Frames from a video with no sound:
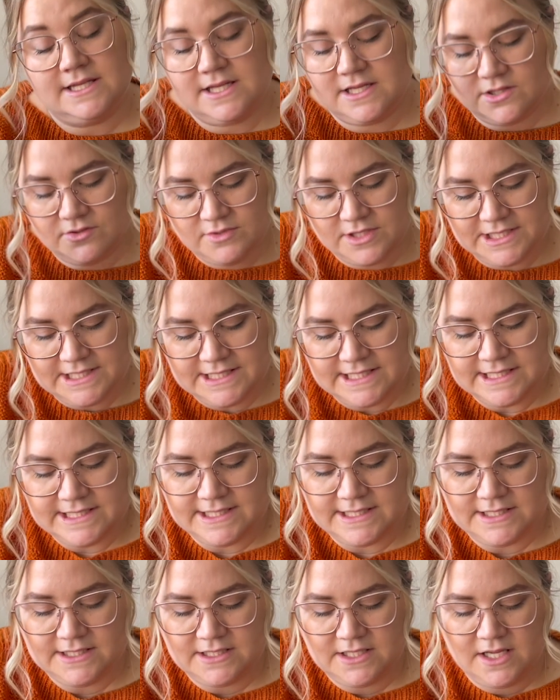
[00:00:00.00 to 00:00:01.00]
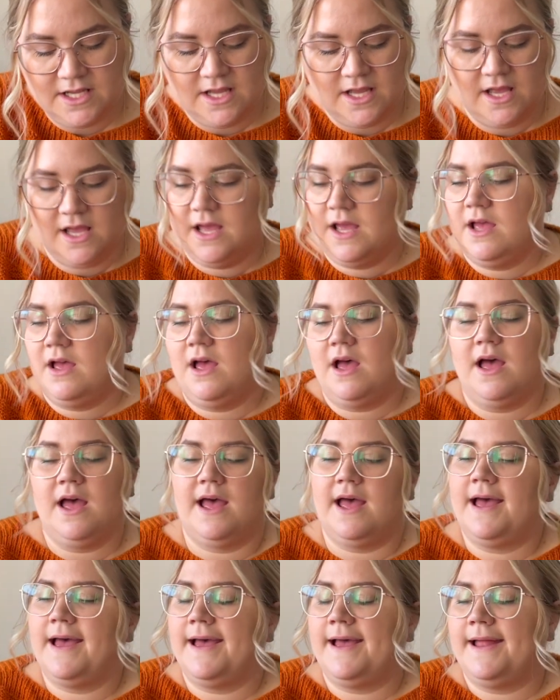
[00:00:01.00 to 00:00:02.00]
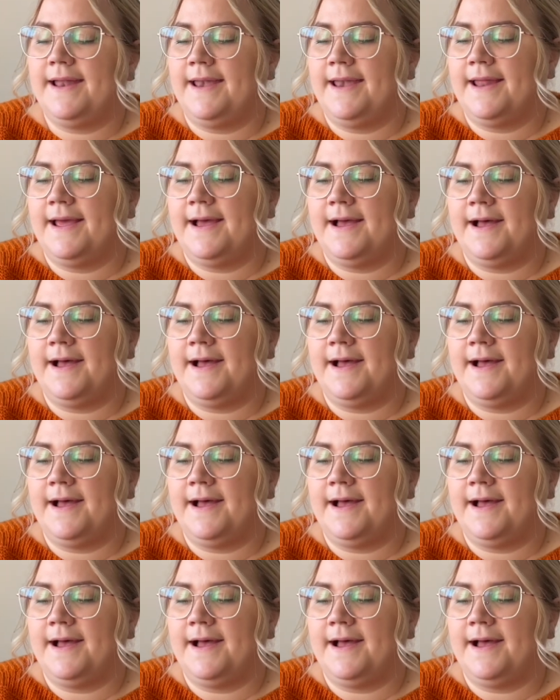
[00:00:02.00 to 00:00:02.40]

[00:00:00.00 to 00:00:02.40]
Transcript: increases, and